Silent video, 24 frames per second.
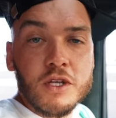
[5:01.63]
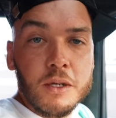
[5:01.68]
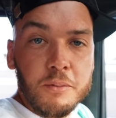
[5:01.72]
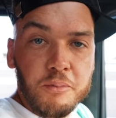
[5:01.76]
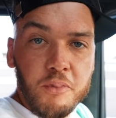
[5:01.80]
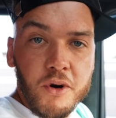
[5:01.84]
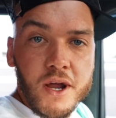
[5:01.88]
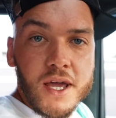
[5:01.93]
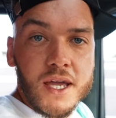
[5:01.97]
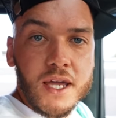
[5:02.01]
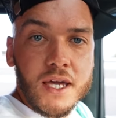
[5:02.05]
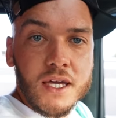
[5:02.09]
You
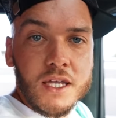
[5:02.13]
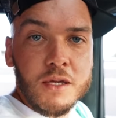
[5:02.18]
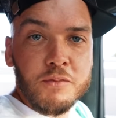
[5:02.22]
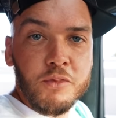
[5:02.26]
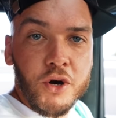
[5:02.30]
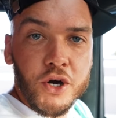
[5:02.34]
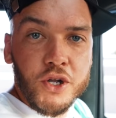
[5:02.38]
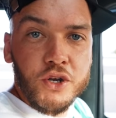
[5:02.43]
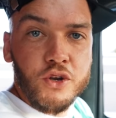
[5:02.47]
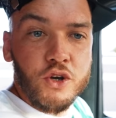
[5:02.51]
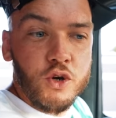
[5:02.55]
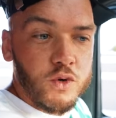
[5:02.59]
break it, you
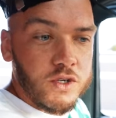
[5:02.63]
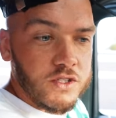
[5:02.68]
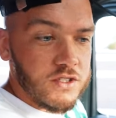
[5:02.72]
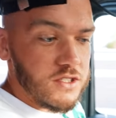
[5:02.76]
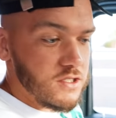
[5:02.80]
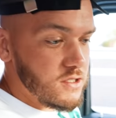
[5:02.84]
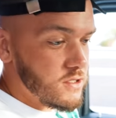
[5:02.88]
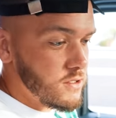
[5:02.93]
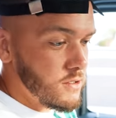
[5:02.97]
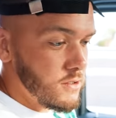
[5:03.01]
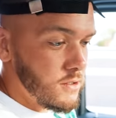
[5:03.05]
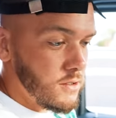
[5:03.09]
buy new
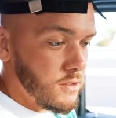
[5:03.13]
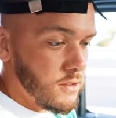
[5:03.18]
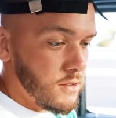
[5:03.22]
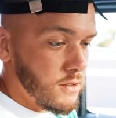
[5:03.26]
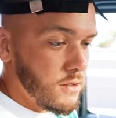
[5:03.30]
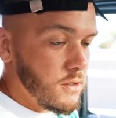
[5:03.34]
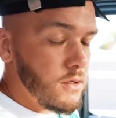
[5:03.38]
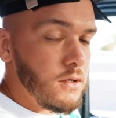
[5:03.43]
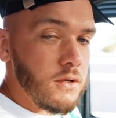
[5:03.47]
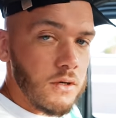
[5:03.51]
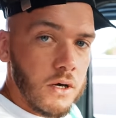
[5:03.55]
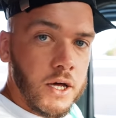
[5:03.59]
ones.
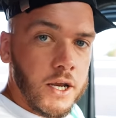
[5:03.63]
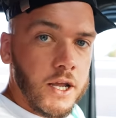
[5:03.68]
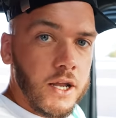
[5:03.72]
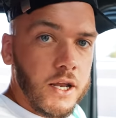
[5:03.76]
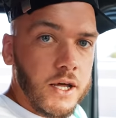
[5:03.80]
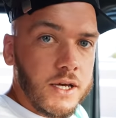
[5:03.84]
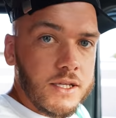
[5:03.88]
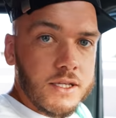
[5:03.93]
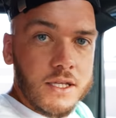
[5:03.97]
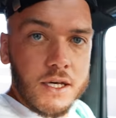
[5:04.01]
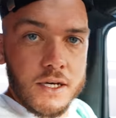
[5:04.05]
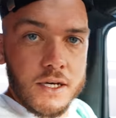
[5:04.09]
And I like